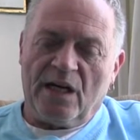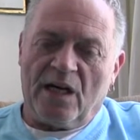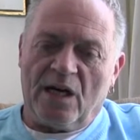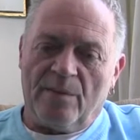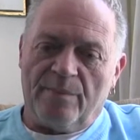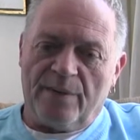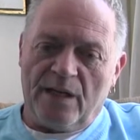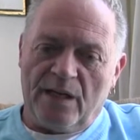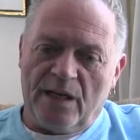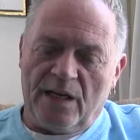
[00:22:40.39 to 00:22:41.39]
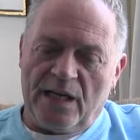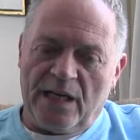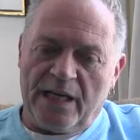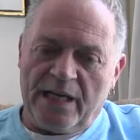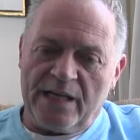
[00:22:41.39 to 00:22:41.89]
um,
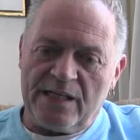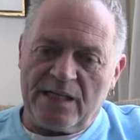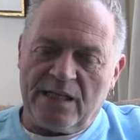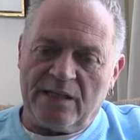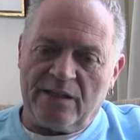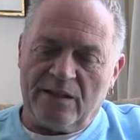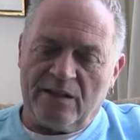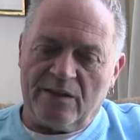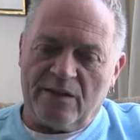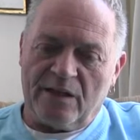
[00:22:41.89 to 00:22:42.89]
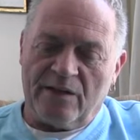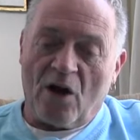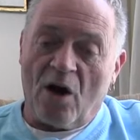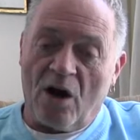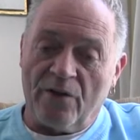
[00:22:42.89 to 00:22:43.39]
and it, it and
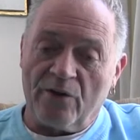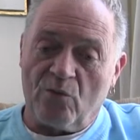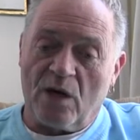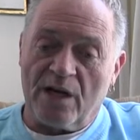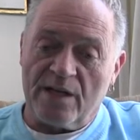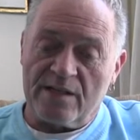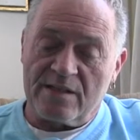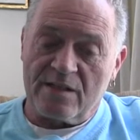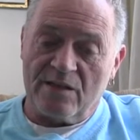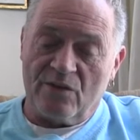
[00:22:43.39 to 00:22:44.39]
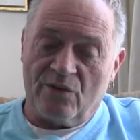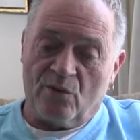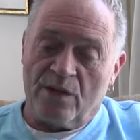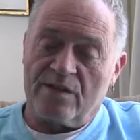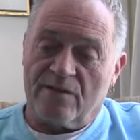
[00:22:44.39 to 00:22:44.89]
all there was
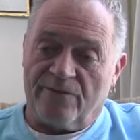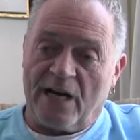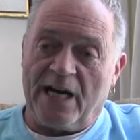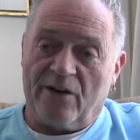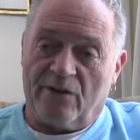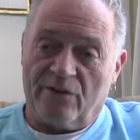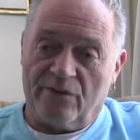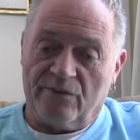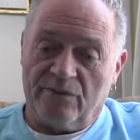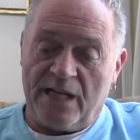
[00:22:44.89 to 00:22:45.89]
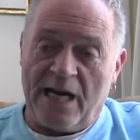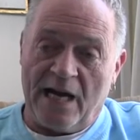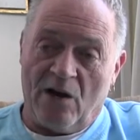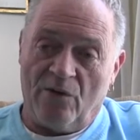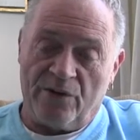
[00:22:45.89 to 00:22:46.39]
was the fire.
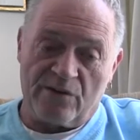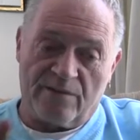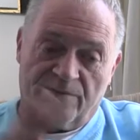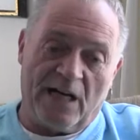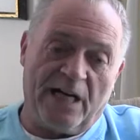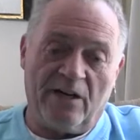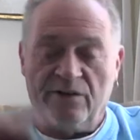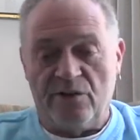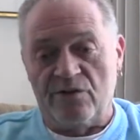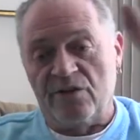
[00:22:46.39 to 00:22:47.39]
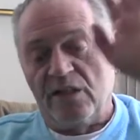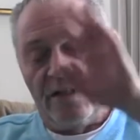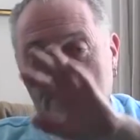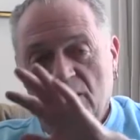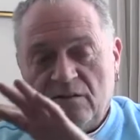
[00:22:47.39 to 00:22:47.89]
Now there's the fire, and there's
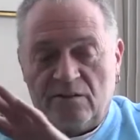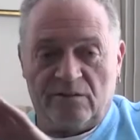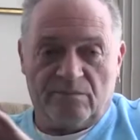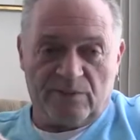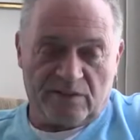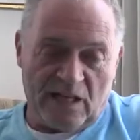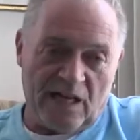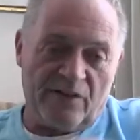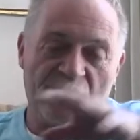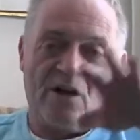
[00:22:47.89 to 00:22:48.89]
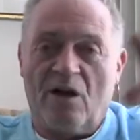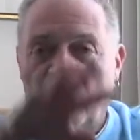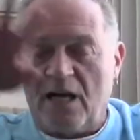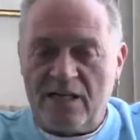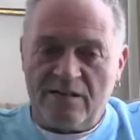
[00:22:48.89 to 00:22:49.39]
there's massage, there's
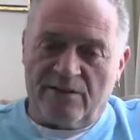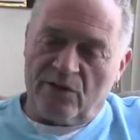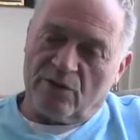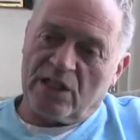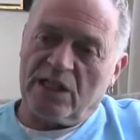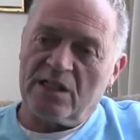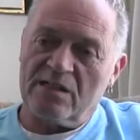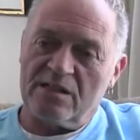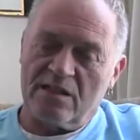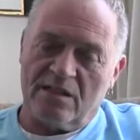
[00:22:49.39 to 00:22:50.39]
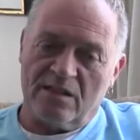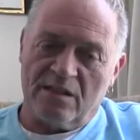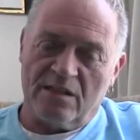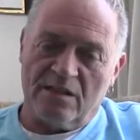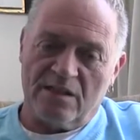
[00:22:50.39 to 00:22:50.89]
all kinds of other things, and
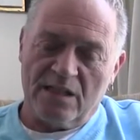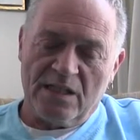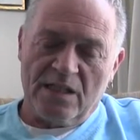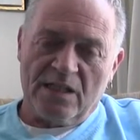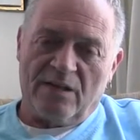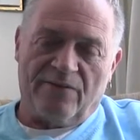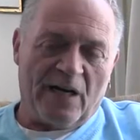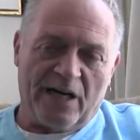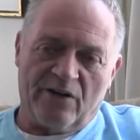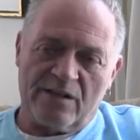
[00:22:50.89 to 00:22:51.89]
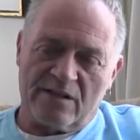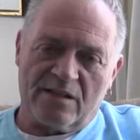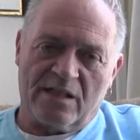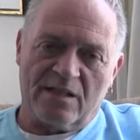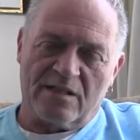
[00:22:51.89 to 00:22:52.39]
and the fire is
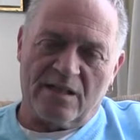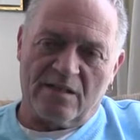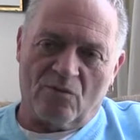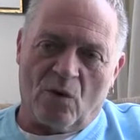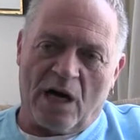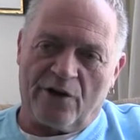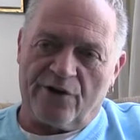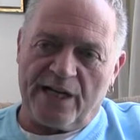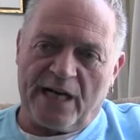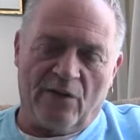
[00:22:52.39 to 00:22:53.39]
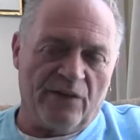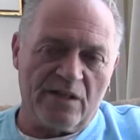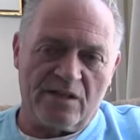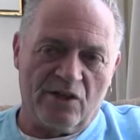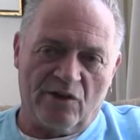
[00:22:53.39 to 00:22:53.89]
gets watered down.
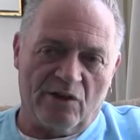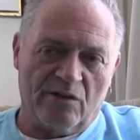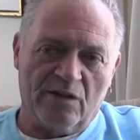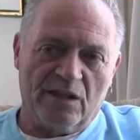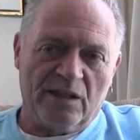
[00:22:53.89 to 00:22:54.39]
This year,